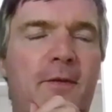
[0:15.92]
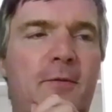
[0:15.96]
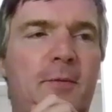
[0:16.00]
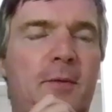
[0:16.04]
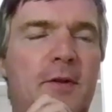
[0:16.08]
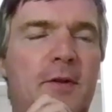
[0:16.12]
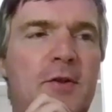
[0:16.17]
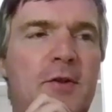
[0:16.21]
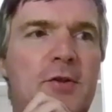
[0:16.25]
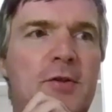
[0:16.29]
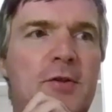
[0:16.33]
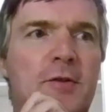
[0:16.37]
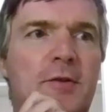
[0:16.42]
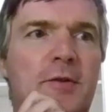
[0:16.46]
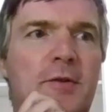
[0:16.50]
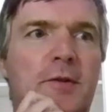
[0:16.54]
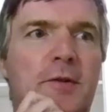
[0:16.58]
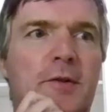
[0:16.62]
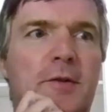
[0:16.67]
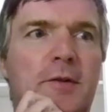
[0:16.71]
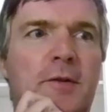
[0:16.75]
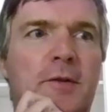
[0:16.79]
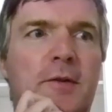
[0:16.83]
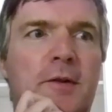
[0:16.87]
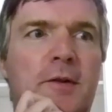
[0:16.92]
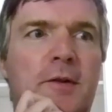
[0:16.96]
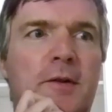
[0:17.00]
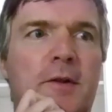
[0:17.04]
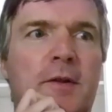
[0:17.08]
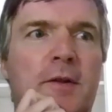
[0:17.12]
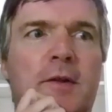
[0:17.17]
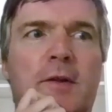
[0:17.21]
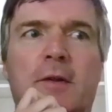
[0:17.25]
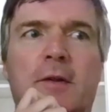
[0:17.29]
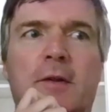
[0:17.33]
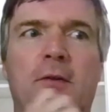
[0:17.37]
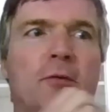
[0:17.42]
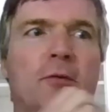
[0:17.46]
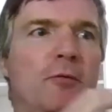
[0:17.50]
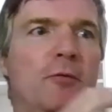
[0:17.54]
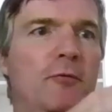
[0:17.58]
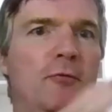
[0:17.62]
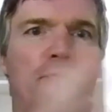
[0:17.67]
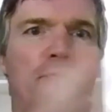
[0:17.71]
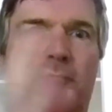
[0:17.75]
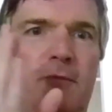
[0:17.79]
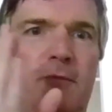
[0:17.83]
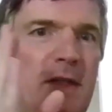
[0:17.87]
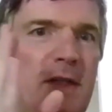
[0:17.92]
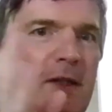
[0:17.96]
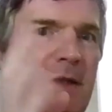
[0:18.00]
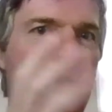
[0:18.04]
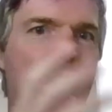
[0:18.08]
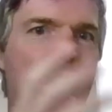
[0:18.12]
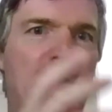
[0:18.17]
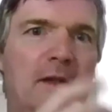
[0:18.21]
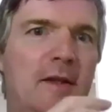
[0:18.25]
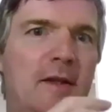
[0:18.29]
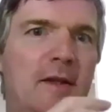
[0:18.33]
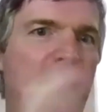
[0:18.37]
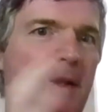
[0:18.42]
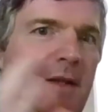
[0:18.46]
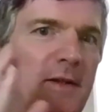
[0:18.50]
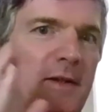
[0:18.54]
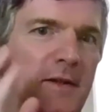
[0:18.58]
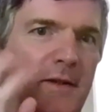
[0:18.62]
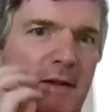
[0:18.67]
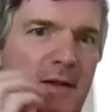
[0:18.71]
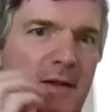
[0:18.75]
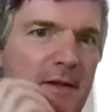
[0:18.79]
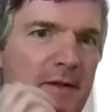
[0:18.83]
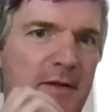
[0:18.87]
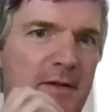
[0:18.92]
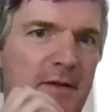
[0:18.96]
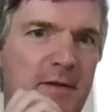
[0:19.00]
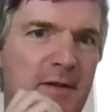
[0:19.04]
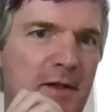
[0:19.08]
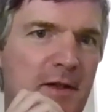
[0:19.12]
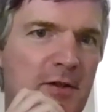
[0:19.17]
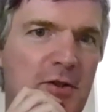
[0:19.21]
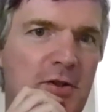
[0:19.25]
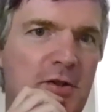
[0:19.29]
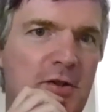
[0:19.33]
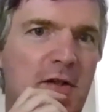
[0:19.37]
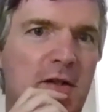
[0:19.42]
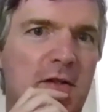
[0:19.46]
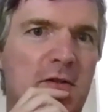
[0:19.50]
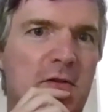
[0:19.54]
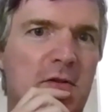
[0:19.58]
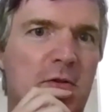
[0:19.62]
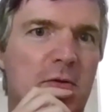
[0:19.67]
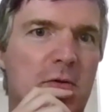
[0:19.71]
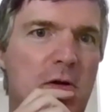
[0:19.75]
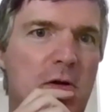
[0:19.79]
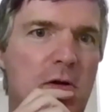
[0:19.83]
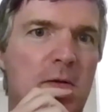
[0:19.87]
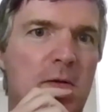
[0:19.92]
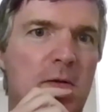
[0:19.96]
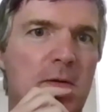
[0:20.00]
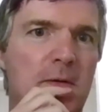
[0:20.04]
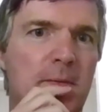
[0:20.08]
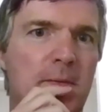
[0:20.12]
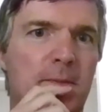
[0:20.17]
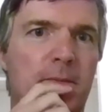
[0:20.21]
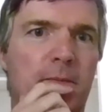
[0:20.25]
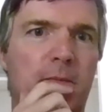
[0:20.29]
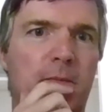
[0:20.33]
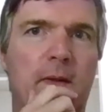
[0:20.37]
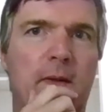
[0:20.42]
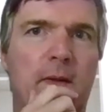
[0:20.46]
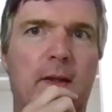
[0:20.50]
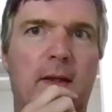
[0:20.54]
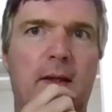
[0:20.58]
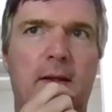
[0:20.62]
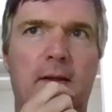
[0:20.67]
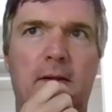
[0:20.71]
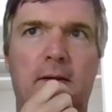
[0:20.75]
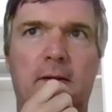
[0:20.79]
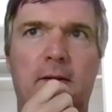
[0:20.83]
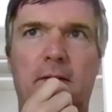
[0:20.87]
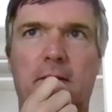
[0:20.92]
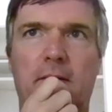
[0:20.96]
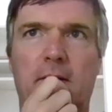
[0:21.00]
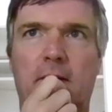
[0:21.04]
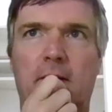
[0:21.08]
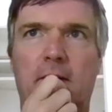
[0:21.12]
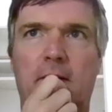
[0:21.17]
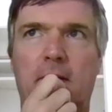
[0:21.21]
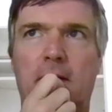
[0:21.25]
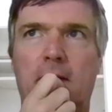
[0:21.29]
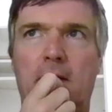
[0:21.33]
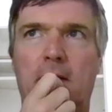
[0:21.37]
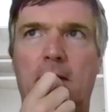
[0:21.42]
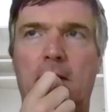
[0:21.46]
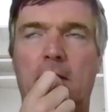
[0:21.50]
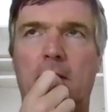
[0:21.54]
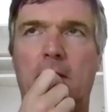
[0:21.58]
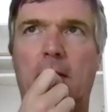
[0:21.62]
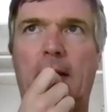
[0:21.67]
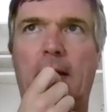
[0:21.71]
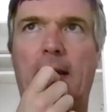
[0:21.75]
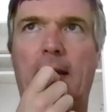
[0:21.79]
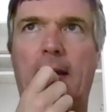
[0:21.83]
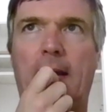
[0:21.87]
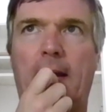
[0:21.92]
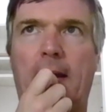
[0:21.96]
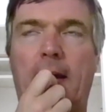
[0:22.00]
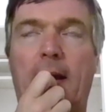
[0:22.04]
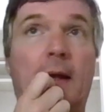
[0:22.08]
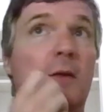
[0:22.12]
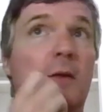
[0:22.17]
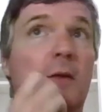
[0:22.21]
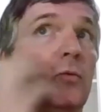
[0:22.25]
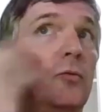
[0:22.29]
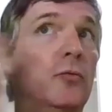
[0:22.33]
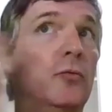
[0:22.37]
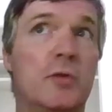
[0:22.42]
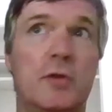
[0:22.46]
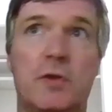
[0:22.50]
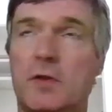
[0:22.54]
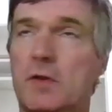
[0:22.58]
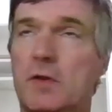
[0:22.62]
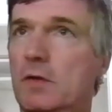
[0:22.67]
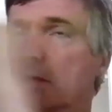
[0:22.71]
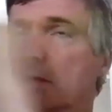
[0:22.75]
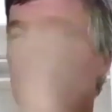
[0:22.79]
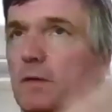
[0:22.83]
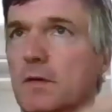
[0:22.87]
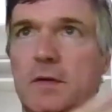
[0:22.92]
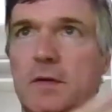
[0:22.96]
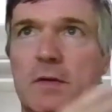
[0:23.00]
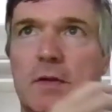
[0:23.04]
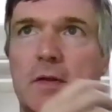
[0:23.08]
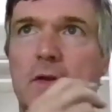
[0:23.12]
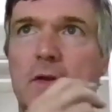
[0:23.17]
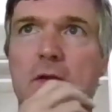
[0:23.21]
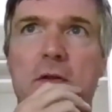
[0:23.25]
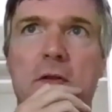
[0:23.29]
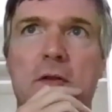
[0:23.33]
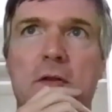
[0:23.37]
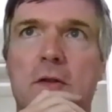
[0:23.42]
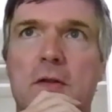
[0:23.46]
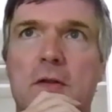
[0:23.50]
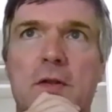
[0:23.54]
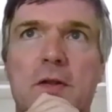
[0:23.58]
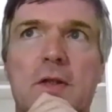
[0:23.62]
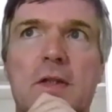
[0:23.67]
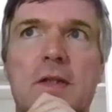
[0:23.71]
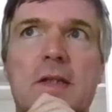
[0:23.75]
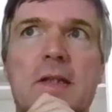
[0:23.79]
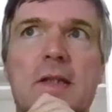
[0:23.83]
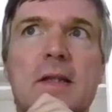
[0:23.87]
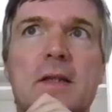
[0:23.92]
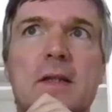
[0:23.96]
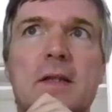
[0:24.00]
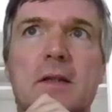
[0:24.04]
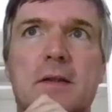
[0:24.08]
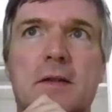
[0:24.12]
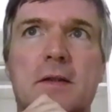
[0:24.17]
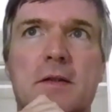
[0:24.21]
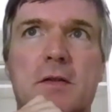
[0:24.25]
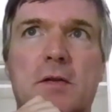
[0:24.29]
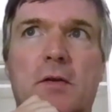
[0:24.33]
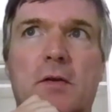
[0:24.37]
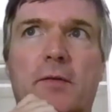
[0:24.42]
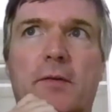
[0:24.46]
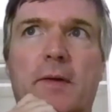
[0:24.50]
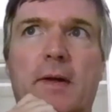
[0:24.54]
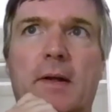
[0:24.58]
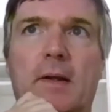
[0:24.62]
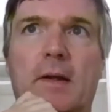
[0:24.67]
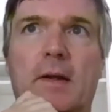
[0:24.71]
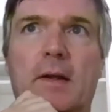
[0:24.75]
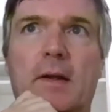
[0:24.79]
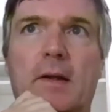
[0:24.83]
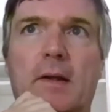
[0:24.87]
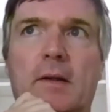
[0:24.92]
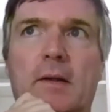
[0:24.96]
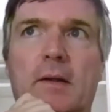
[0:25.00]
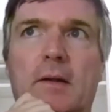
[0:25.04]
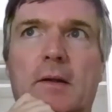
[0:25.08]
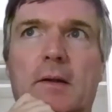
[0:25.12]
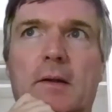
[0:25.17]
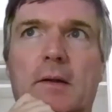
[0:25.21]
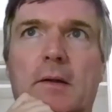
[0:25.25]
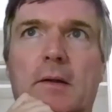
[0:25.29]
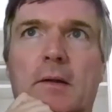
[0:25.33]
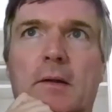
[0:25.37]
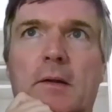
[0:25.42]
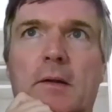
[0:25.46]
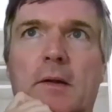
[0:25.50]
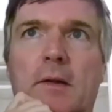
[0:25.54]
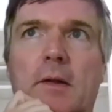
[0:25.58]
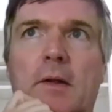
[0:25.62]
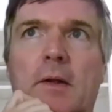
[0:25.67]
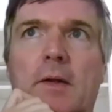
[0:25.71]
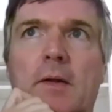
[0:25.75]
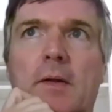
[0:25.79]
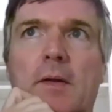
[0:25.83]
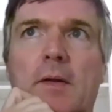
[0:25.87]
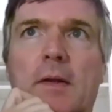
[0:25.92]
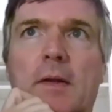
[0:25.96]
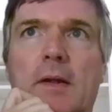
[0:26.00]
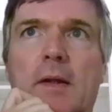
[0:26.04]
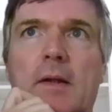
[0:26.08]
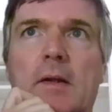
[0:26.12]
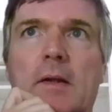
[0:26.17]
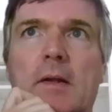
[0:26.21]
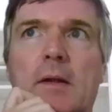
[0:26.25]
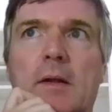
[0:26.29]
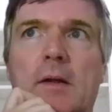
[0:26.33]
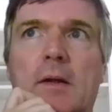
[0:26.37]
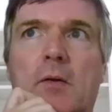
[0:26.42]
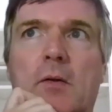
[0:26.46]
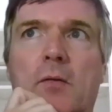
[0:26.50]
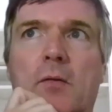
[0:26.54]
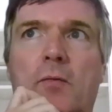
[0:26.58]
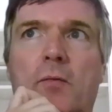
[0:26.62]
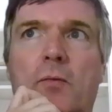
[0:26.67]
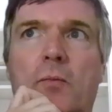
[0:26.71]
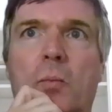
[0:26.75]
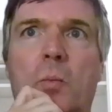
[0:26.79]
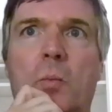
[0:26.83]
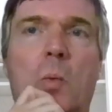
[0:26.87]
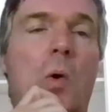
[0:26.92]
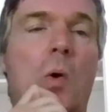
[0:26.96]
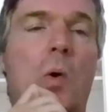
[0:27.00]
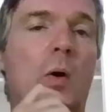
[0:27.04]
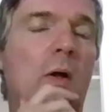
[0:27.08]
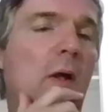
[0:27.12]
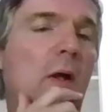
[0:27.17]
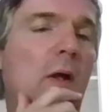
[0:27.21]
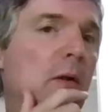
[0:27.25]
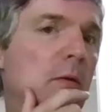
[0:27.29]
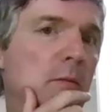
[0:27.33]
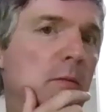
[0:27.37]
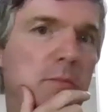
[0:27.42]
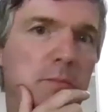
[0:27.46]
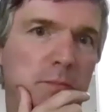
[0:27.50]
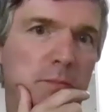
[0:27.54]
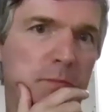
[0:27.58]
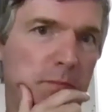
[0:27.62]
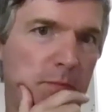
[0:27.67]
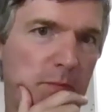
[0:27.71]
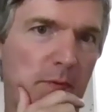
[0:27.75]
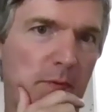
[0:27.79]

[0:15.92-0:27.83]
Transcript: the traditional reading and discussion and so on. And I used since years already the idea of walking